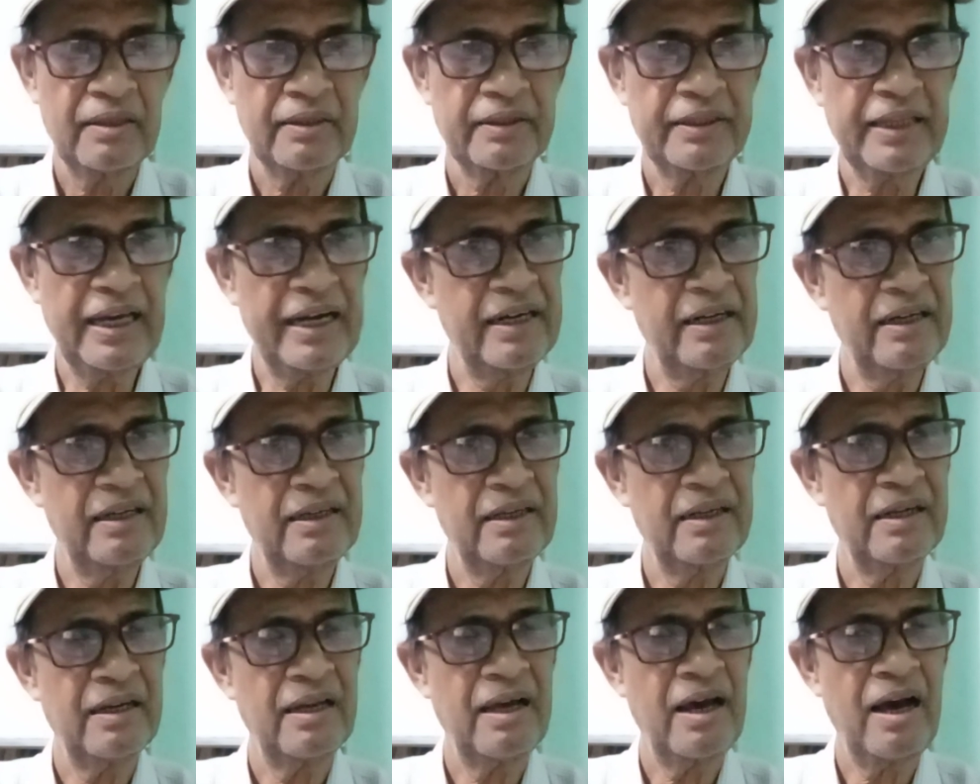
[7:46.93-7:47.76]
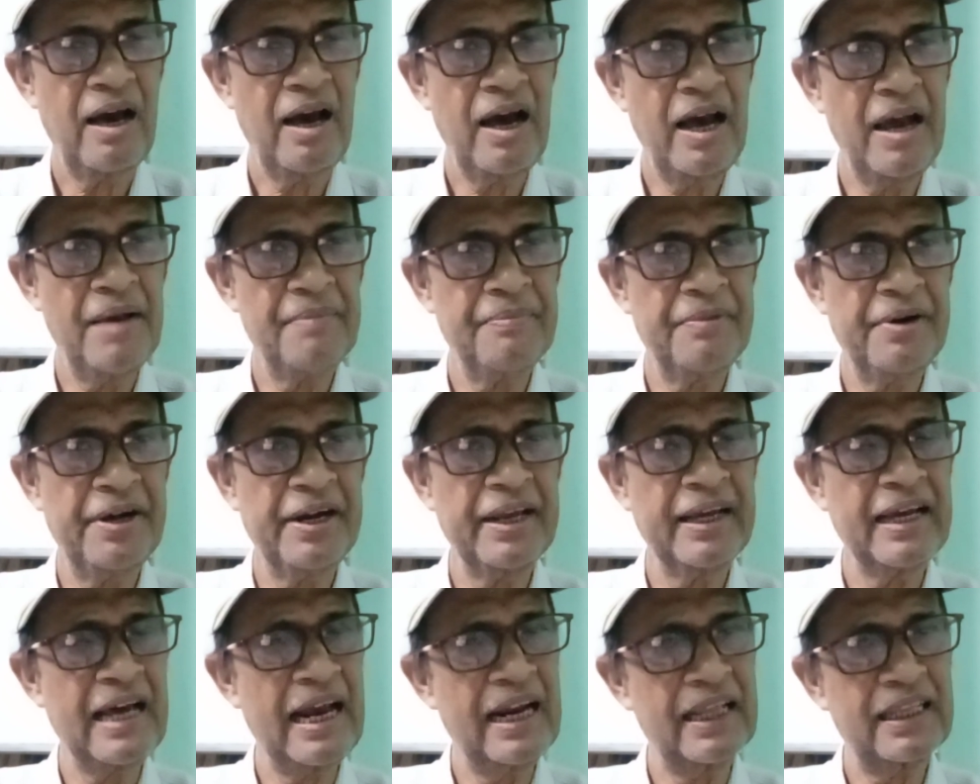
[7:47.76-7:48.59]
Then I am
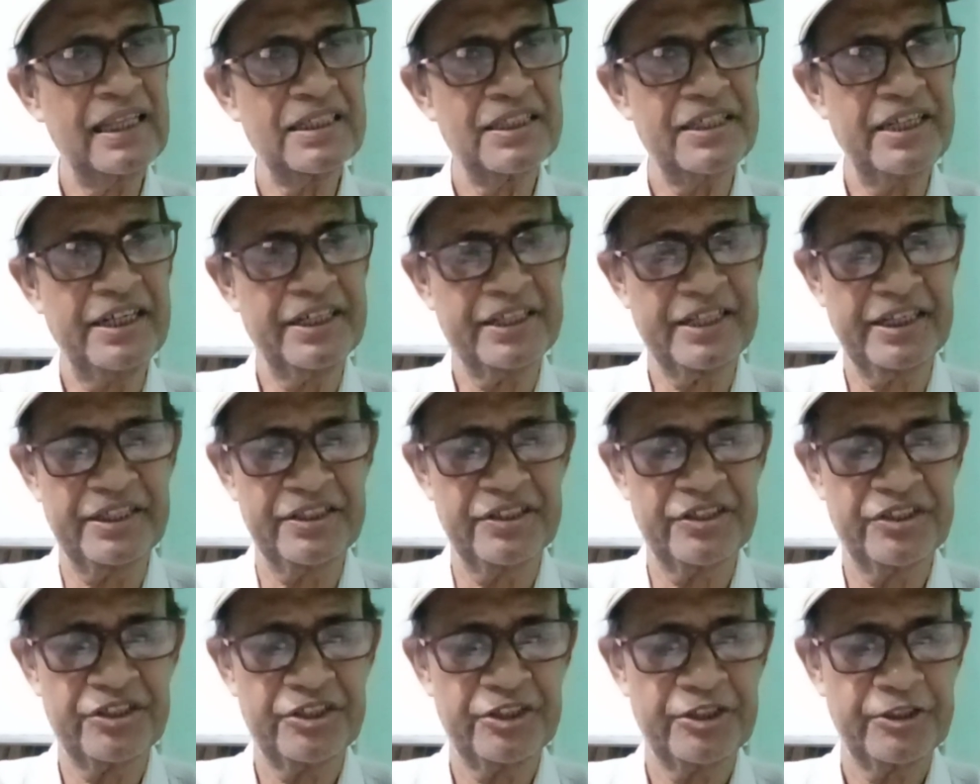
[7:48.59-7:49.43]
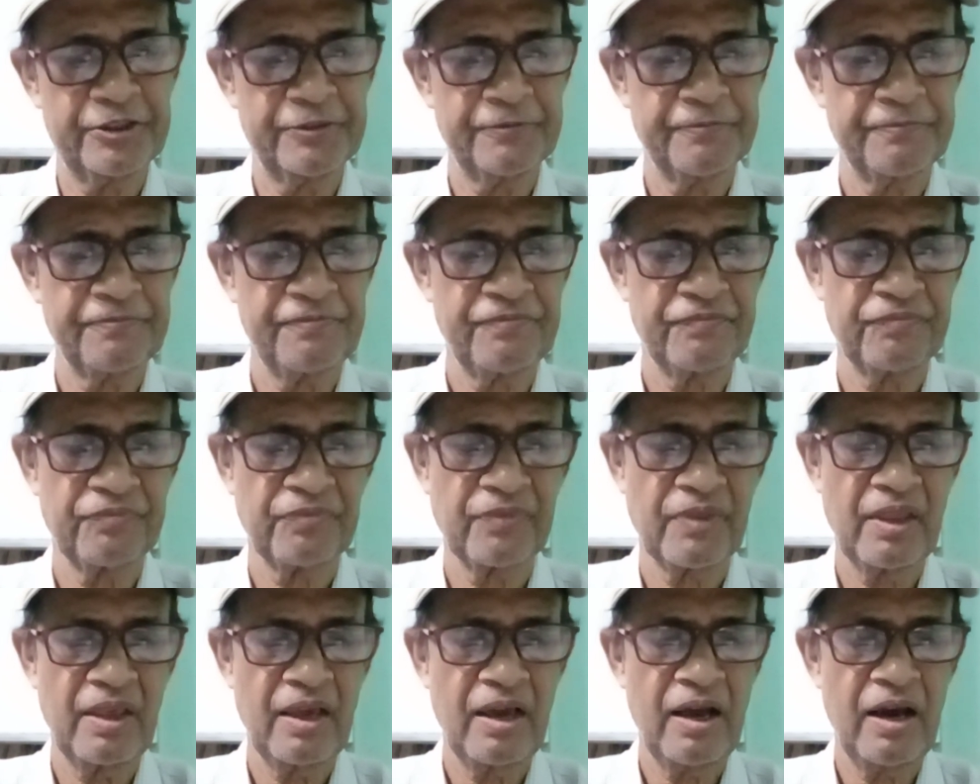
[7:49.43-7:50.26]
reading another sentence.
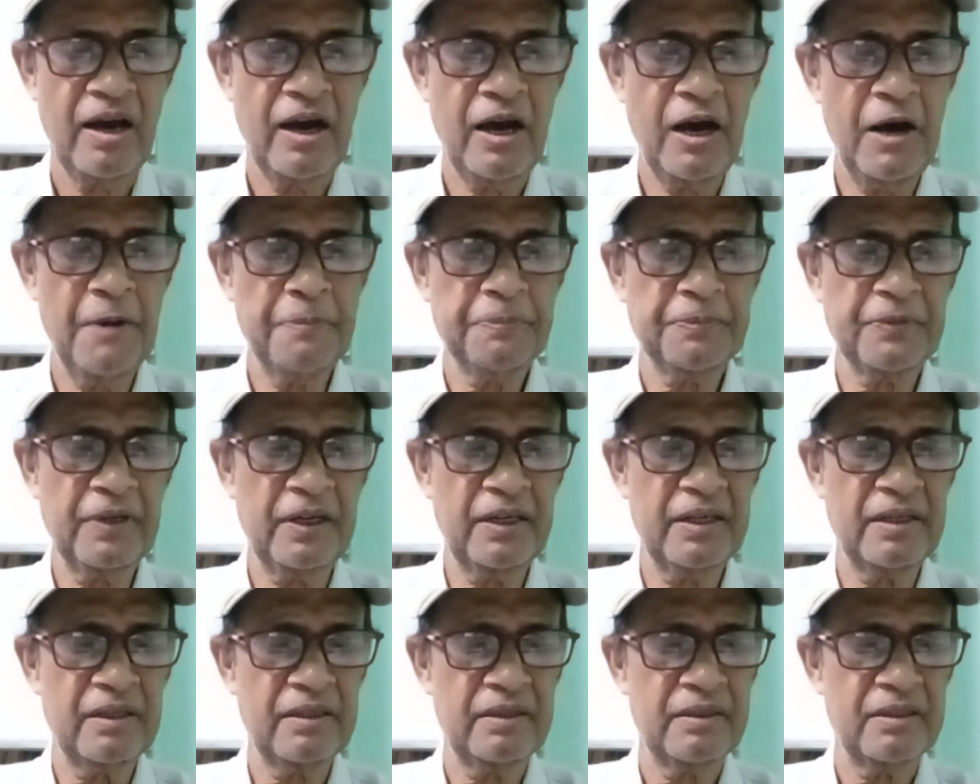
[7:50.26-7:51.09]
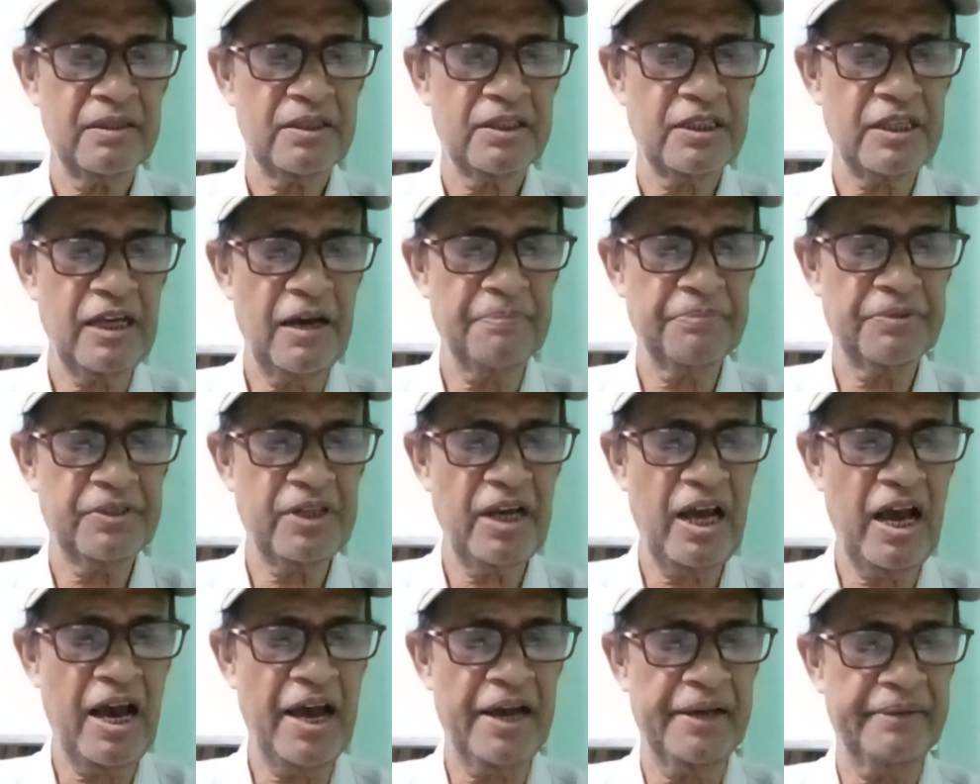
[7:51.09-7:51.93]
After some
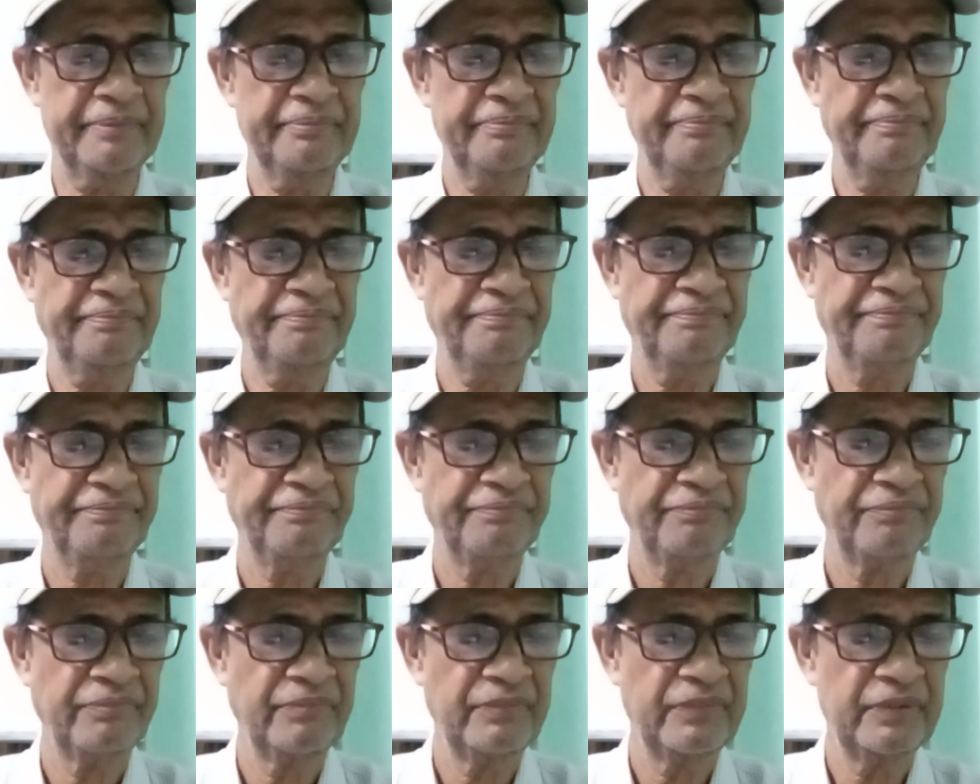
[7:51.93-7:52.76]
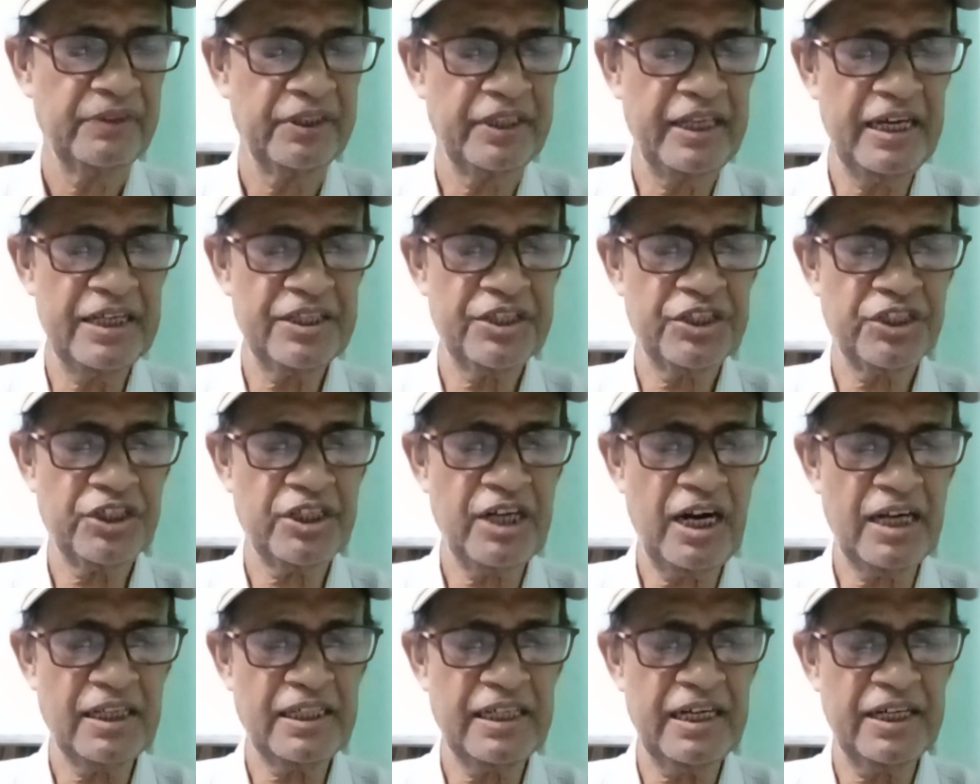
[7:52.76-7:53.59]
time, they
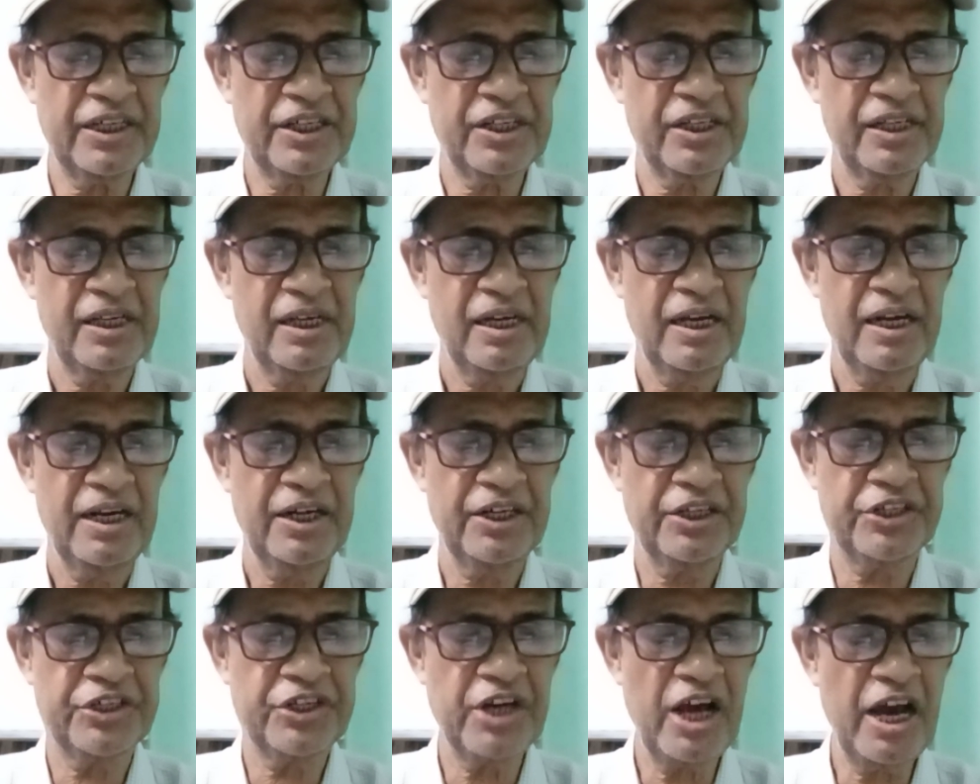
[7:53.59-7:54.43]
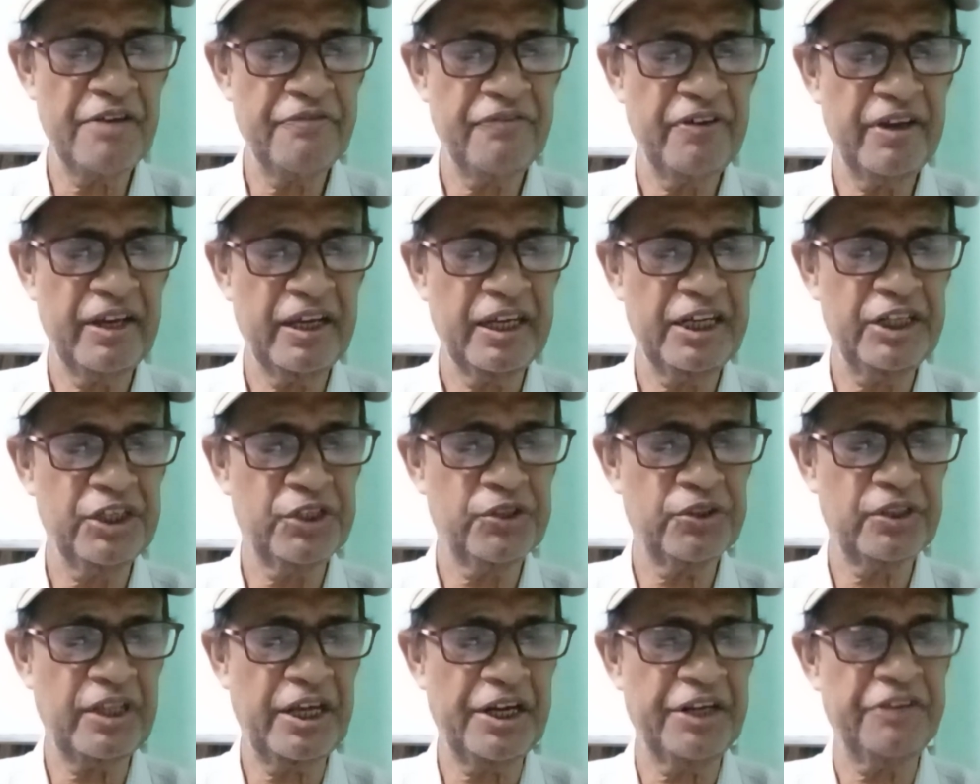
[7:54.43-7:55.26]
started diving
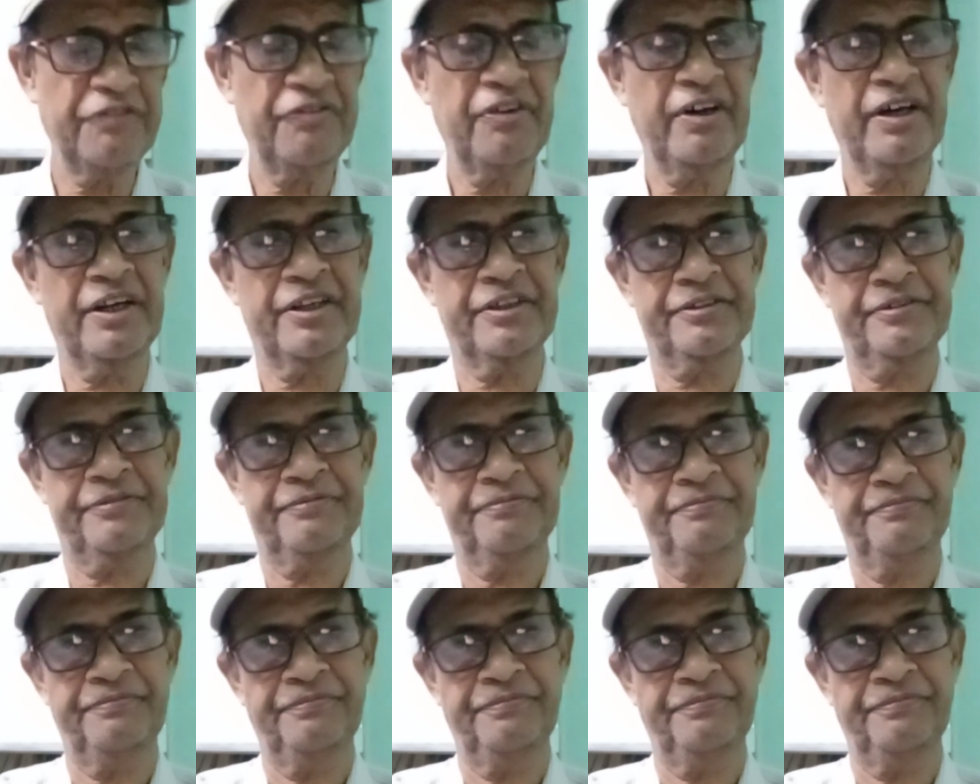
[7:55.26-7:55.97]
into the river.